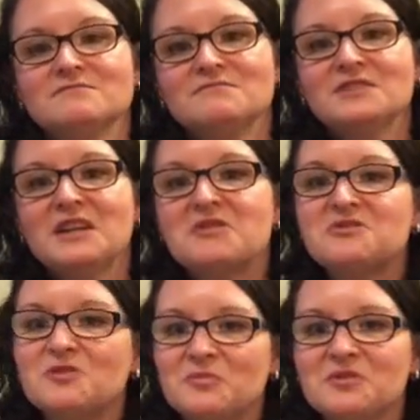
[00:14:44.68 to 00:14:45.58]
really
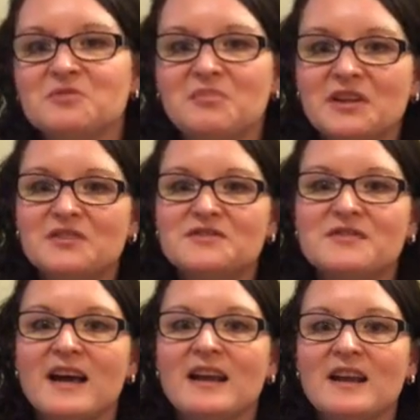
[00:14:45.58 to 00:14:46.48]
unscrupulous breeders
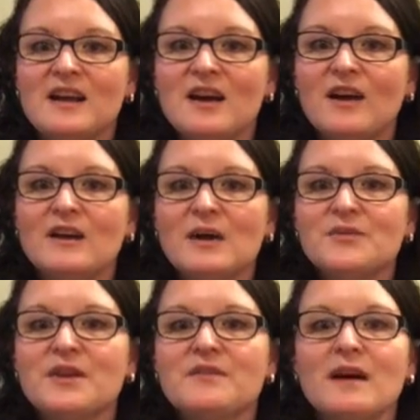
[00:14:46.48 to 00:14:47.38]
that are out
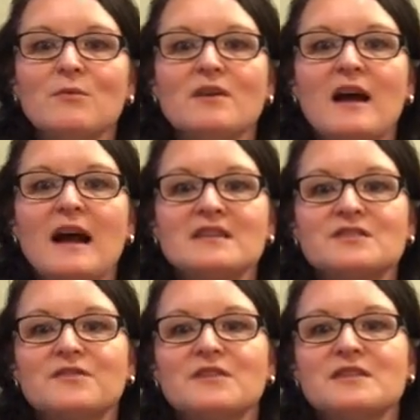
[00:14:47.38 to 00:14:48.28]
there that will ask
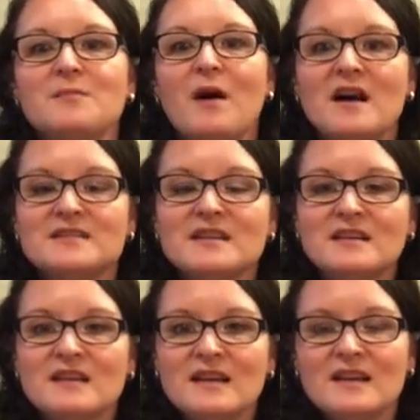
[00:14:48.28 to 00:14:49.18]
for a
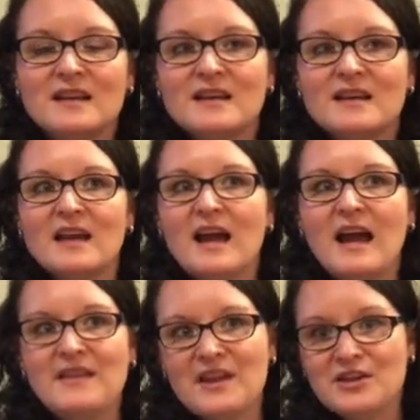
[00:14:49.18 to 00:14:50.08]
deposit
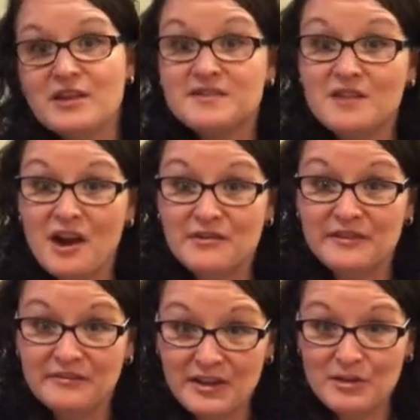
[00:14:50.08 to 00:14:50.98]
and then it's
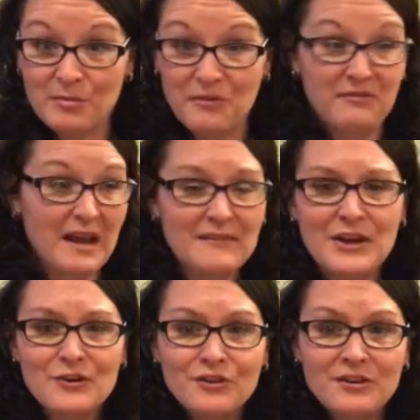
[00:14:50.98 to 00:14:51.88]
non-refundable,
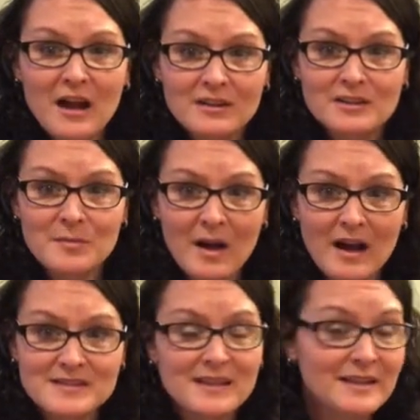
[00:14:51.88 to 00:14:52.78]
$500
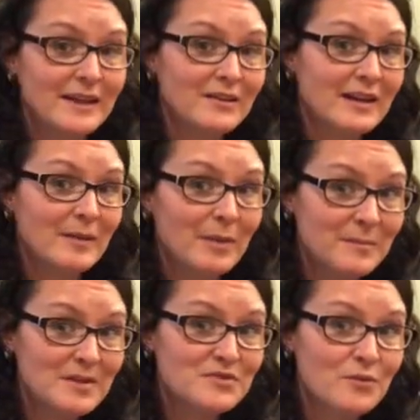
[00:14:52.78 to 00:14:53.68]
deposit, and they don't have
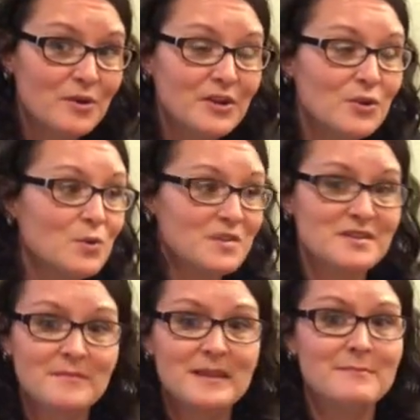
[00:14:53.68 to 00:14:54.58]
puppies for you, or
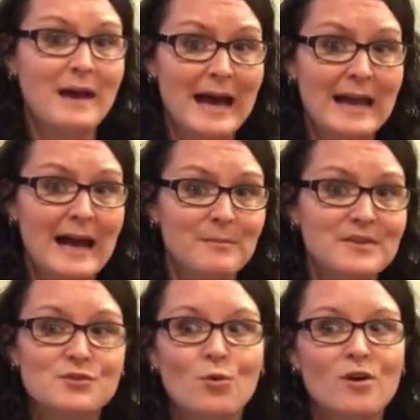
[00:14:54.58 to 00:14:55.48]
something bad
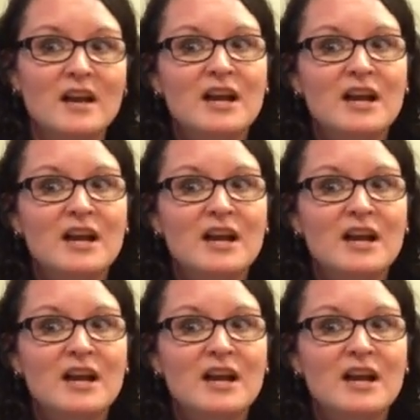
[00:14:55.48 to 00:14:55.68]
happens, or